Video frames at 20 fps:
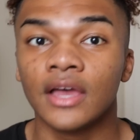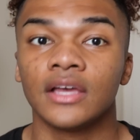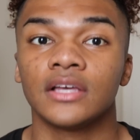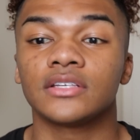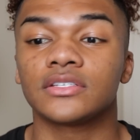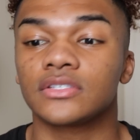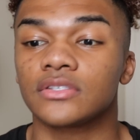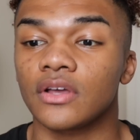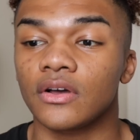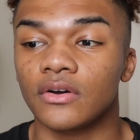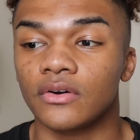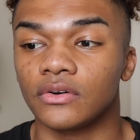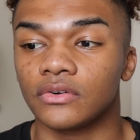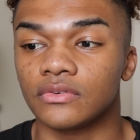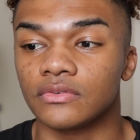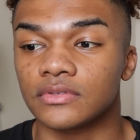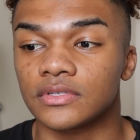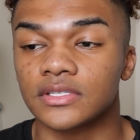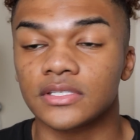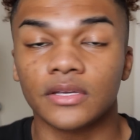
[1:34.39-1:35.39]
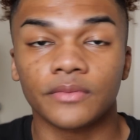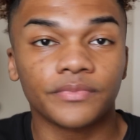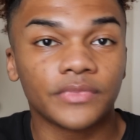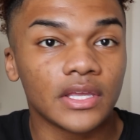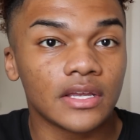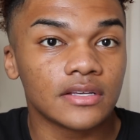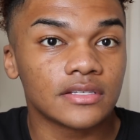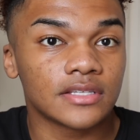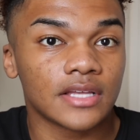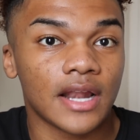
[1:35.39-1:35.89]
So some
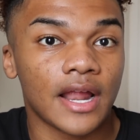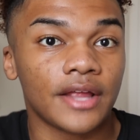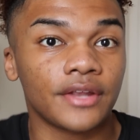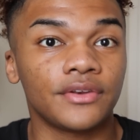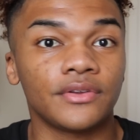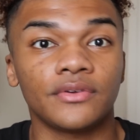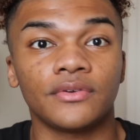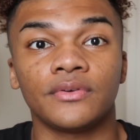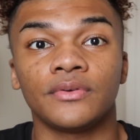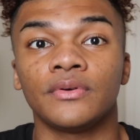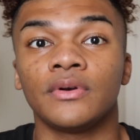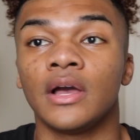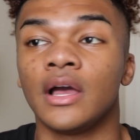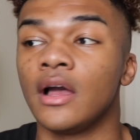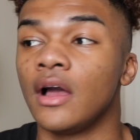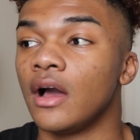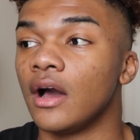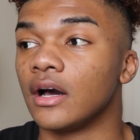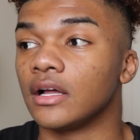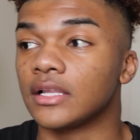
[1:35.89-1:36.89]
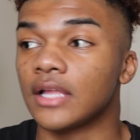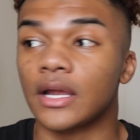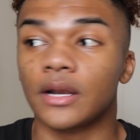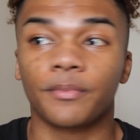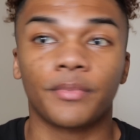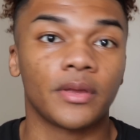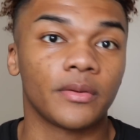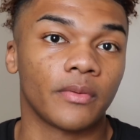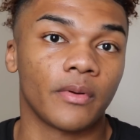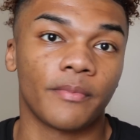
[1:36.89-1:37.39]
things that I do, a lot of
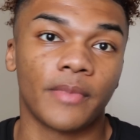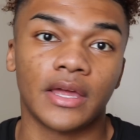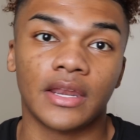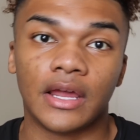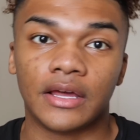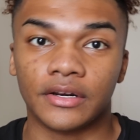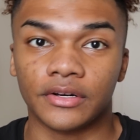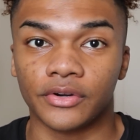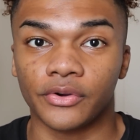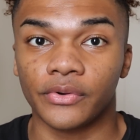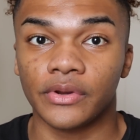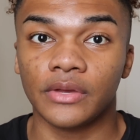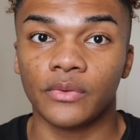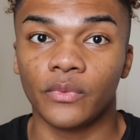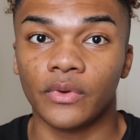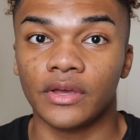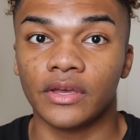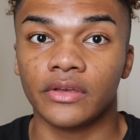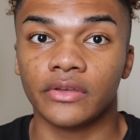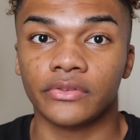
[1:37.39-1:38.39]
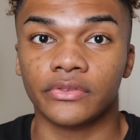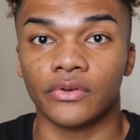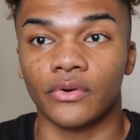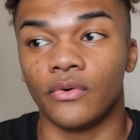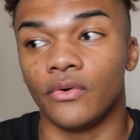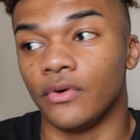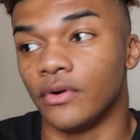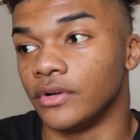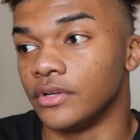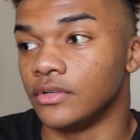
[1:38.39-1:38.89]
people may not agree with,
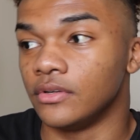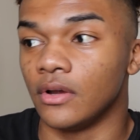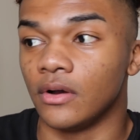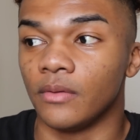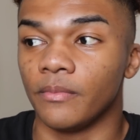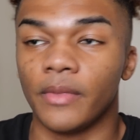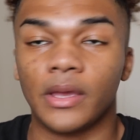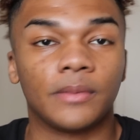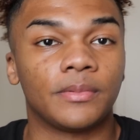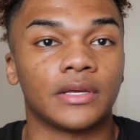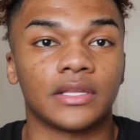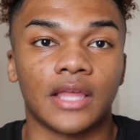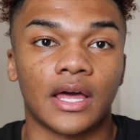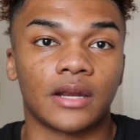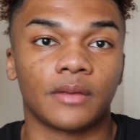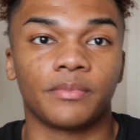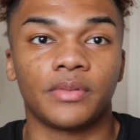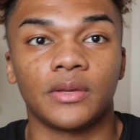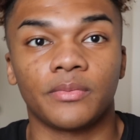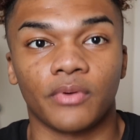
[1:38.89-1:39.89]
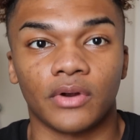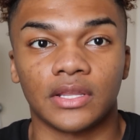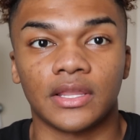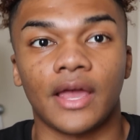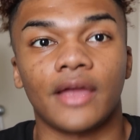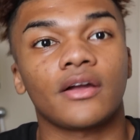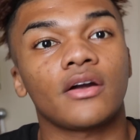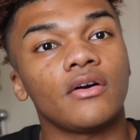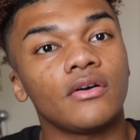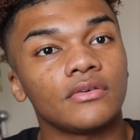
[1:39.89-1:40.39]
or maybe a lot of people are
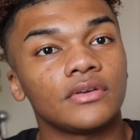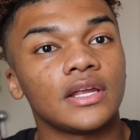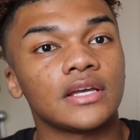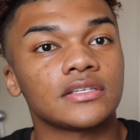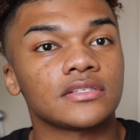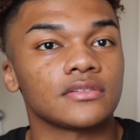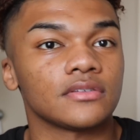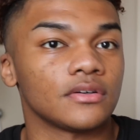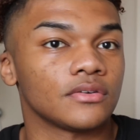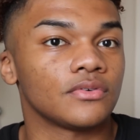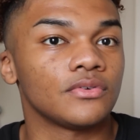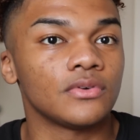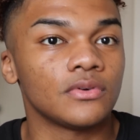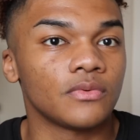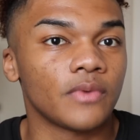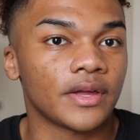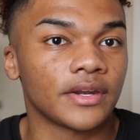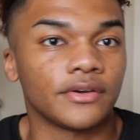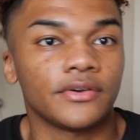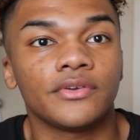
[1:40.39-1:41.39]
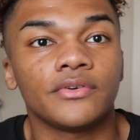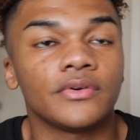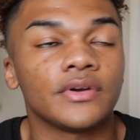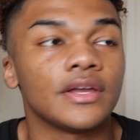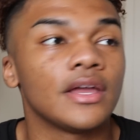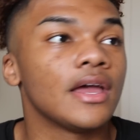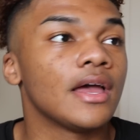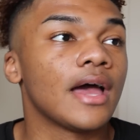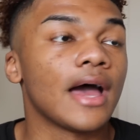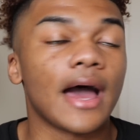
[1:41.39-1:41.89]
like, oh, that's a cool way to do it.
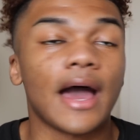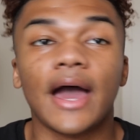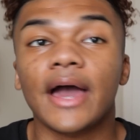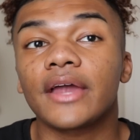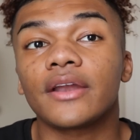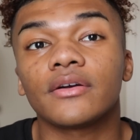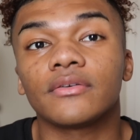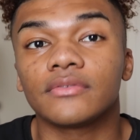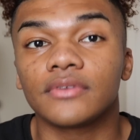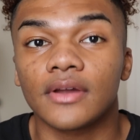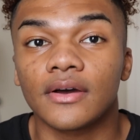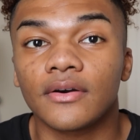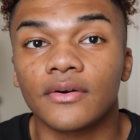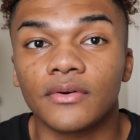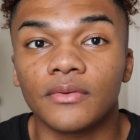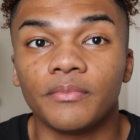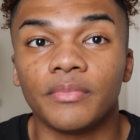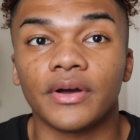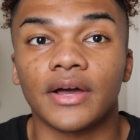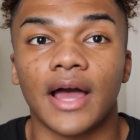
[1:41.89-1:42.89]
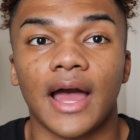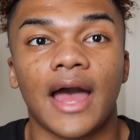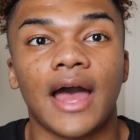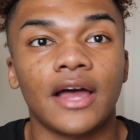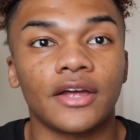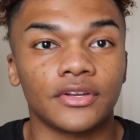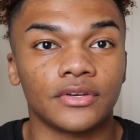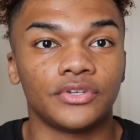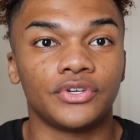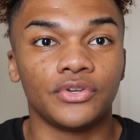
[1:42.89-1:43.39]
I don't know, but
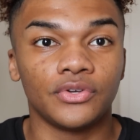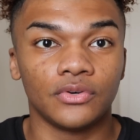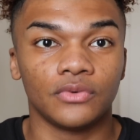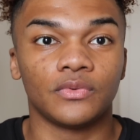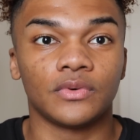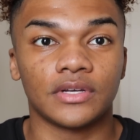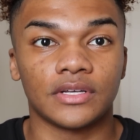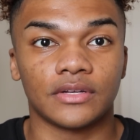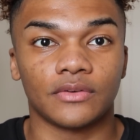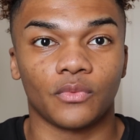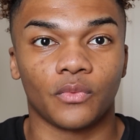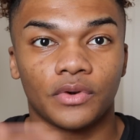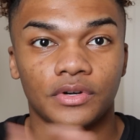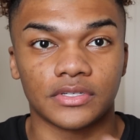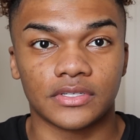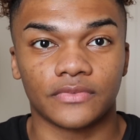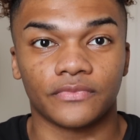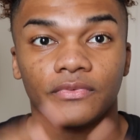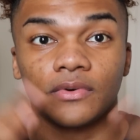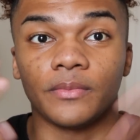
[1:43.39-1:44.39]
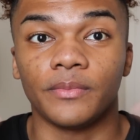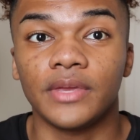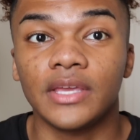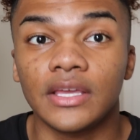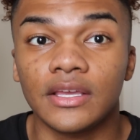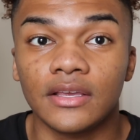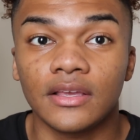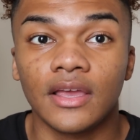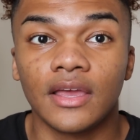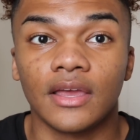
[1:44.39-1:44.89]
I do what works for
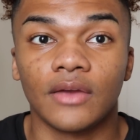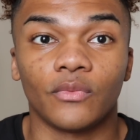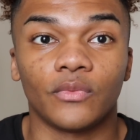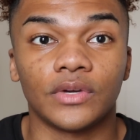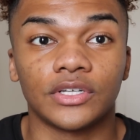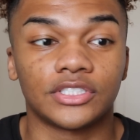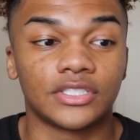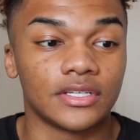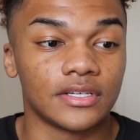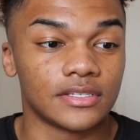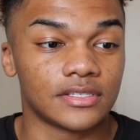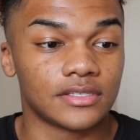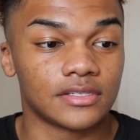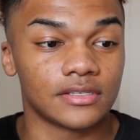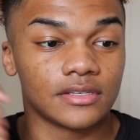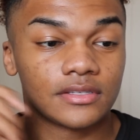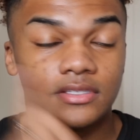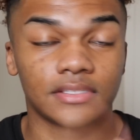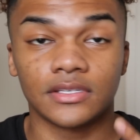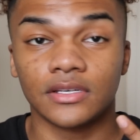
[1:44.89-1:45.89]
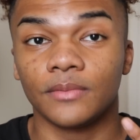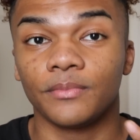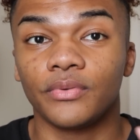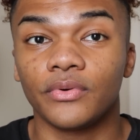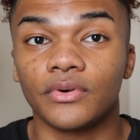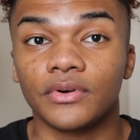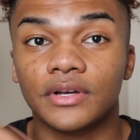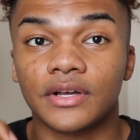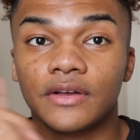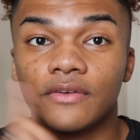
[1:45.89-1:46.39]
me, which is
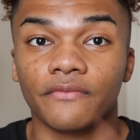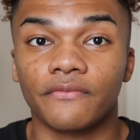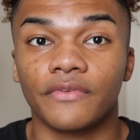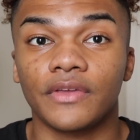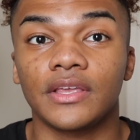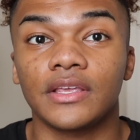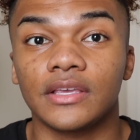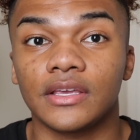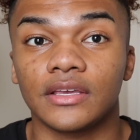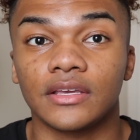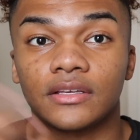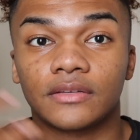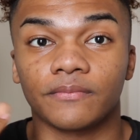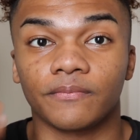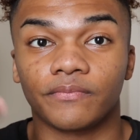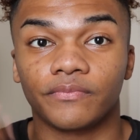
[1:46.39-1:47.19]
simple, convenient,